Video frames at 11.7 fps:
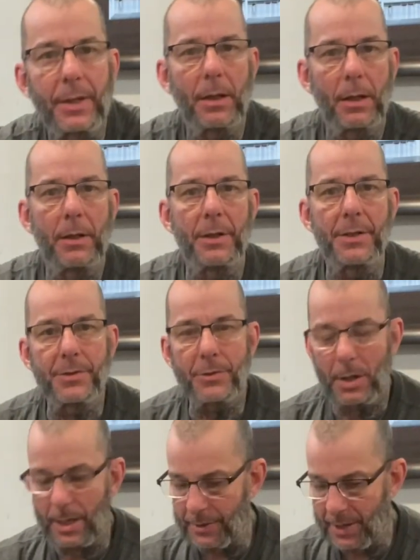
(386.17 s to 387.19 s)
and then
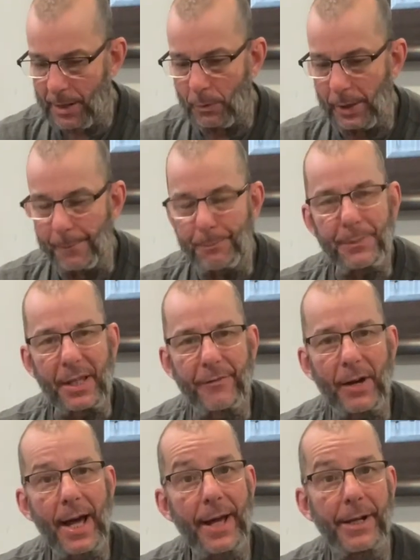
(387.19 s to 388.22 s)
try it that way. If
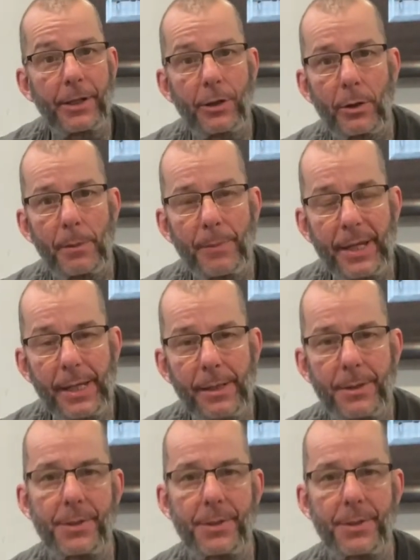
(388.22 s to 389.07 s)
I had a European